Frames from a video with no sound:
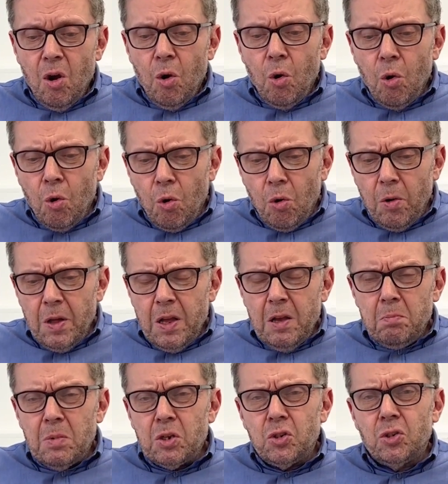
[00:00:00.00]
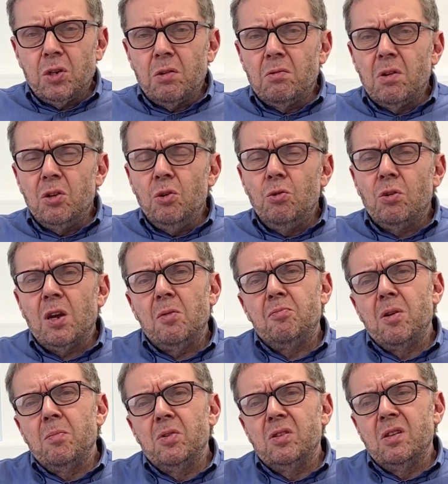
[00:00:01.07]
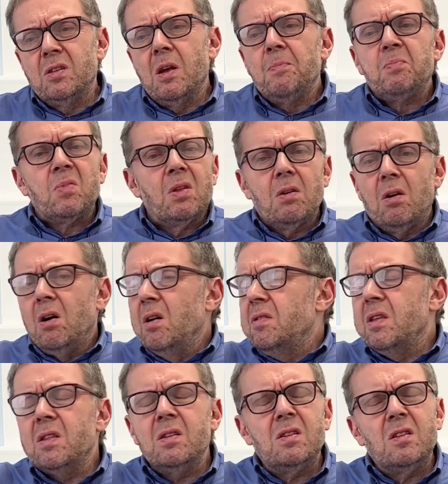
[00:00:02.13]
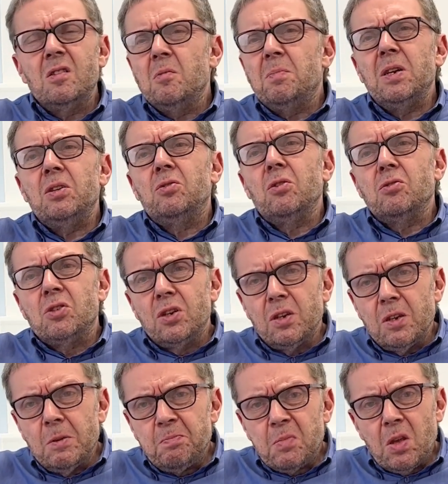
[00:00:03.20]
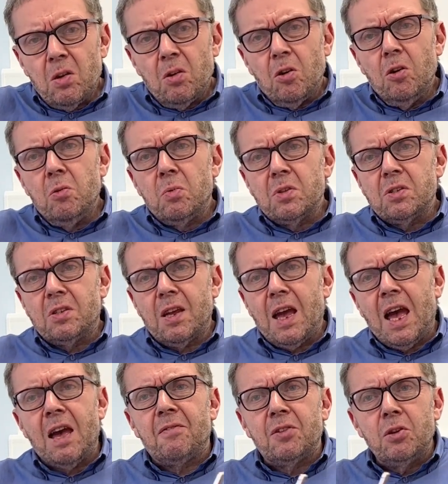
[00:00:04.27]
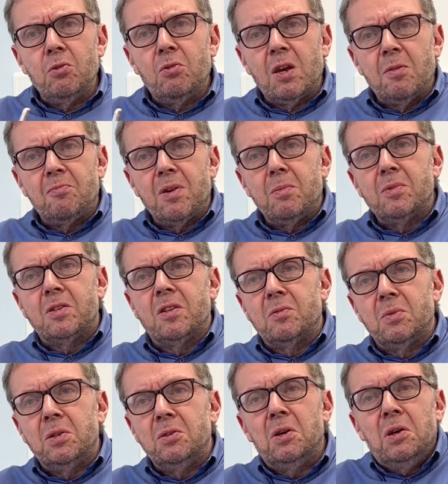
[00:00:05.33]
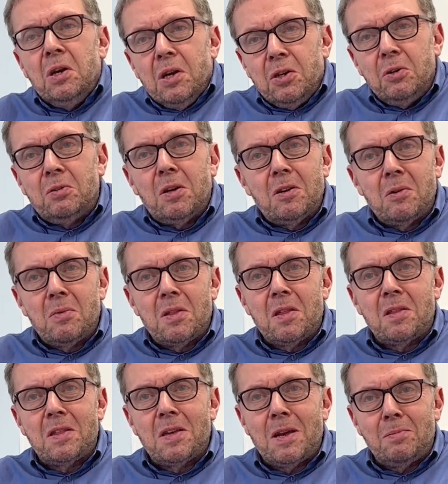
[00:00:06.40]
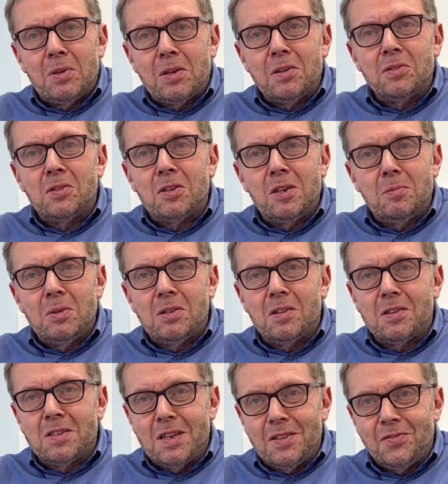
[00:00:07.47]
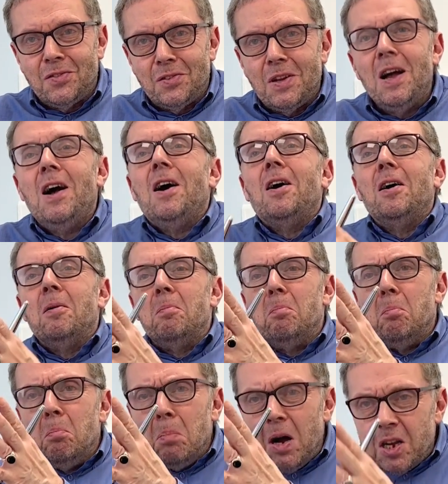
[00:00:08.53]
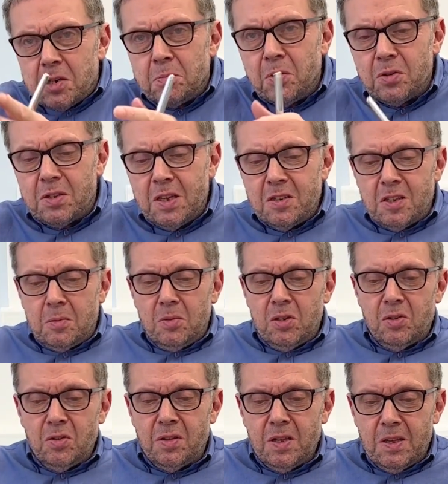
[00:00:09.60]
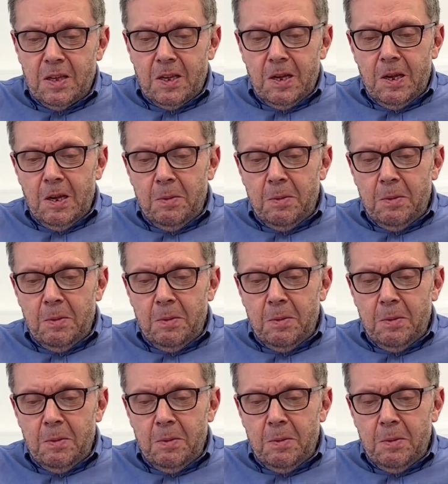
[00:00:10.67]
Or must show a UK premises. I think this is a bit dodgy. Who wants to have a UK premises when you don't know whether the application is going to be successful? Much more sensible, I should think.